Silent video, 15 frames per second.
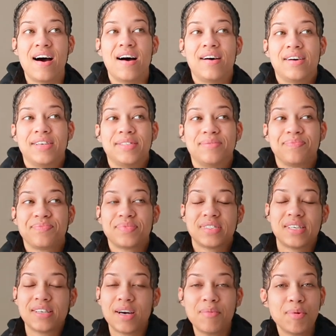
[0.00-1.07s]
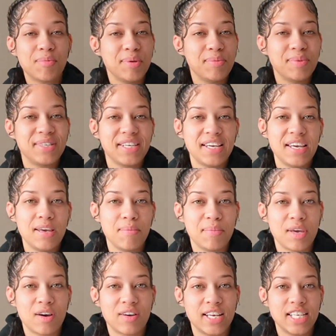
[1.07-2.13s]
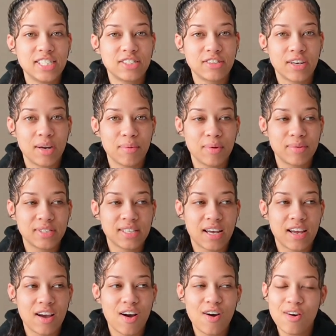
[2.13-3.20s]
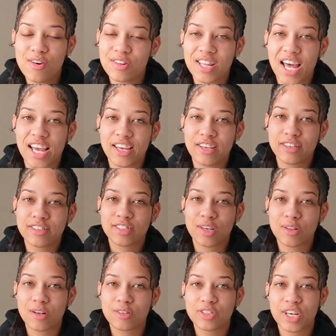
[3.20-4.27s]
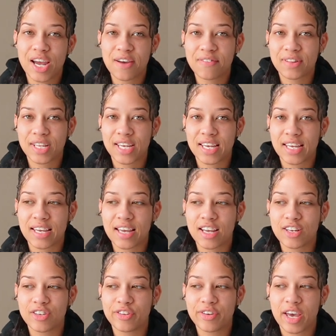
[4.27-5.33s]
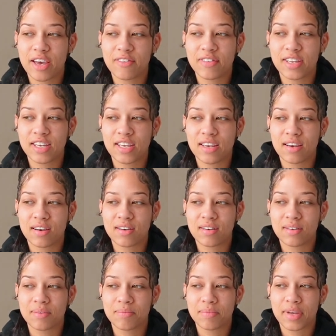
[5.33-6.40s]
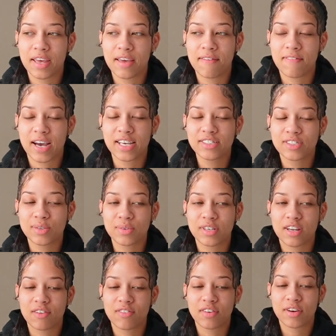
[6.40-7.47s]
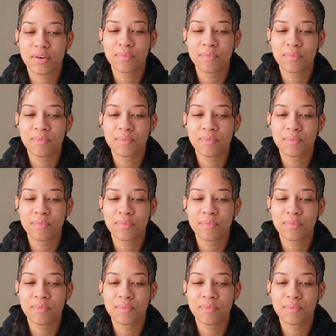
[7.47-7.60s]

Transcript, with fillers: um a couple people did hit me on Instagram and was like oh like you're solo traveling do you have any um advice or whatever